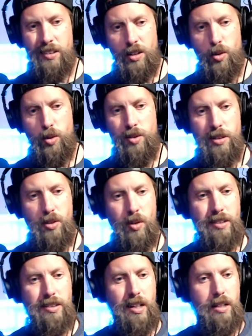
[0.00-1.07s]
How's the
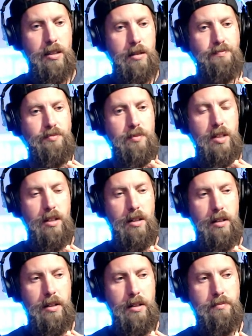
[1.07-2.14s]
Cruis'n USA? The
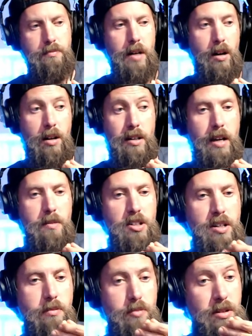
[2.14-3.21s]
the um my
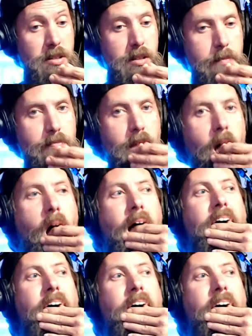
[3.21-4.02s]
arcade machine pretty good.